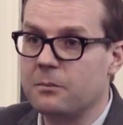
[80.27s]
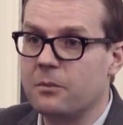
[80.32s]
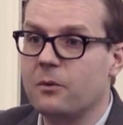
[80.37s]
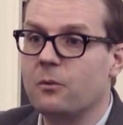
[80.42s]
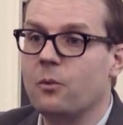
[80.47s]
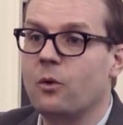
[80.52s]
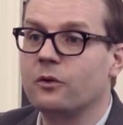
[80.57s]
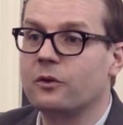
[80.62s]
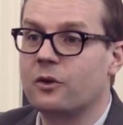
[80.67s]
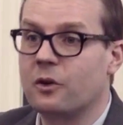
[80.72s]
But
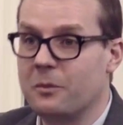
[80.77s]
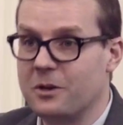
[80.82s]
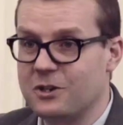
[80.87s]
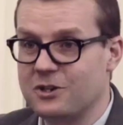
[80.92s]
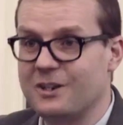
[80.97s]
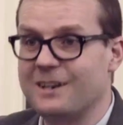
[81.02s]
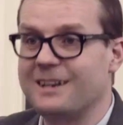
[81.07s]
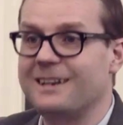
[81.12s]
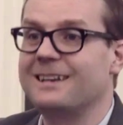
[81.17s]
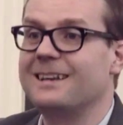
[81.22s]
what
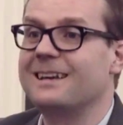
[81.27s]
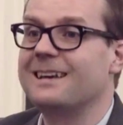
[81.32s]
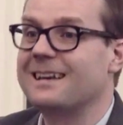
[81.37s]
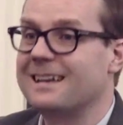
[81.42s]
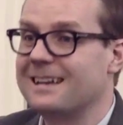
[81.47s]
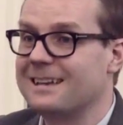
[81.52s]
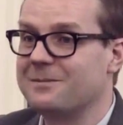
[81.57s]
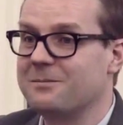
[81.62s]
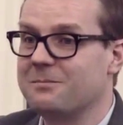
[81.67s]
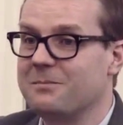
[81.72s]
commissioning
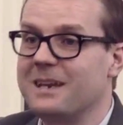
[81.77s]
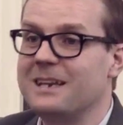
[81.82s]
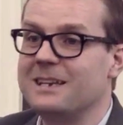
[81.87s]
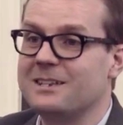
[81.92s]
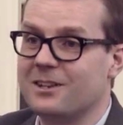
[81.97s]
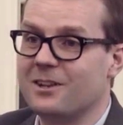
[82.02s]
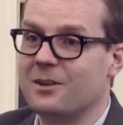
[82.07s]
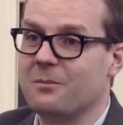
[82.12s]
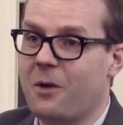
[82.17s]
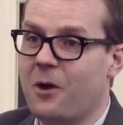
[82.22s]

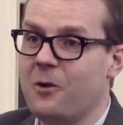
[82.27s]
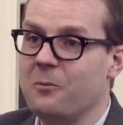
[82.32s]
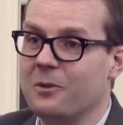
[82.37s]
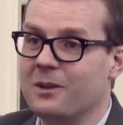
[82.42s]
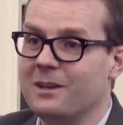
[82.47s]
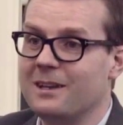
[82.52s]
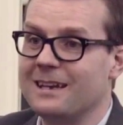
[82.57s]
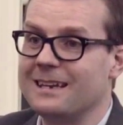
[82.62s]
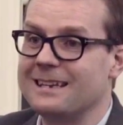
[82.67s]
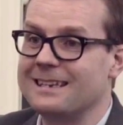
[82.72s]
means at the
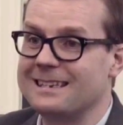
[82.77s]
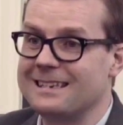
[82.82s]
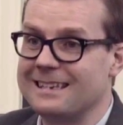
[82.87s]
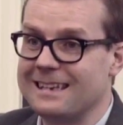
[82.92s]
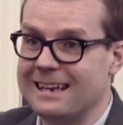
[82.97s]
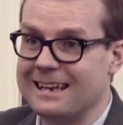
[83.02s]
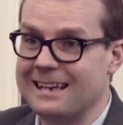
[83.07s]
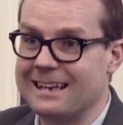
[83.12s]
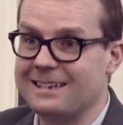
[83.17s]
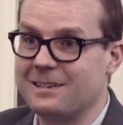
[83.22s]
moment is
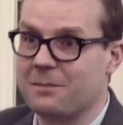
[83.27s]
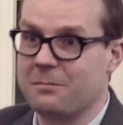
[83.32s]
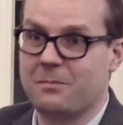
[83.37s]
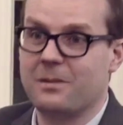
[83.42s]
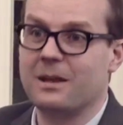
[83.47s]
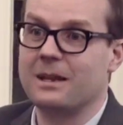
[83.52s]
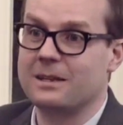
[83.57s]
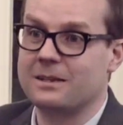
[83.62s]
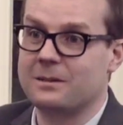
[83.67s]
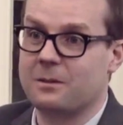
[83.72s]

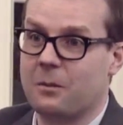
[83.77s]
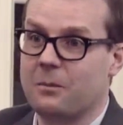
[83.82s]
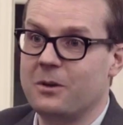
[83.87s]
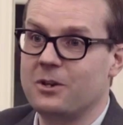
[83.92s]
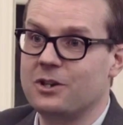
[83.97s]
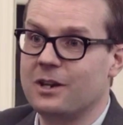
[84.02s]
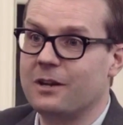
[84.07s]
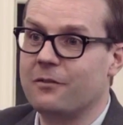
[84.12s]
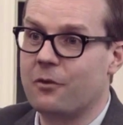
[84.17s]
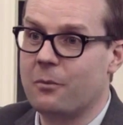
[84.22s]
it's
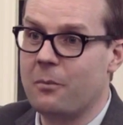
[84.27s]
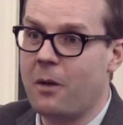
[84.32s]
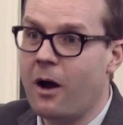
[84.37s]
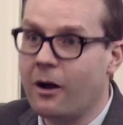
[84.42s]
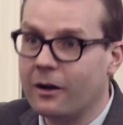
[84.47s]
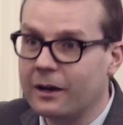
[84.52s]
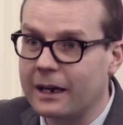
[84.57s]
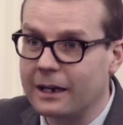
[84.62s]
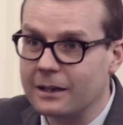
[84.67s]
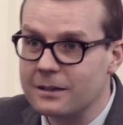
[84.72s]
commissioning for a
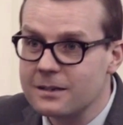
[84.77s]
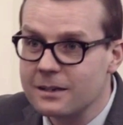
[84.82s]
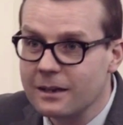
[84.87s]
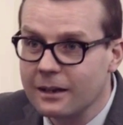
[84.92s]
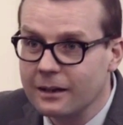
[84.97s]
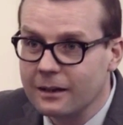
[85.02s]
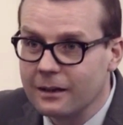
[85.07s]
market.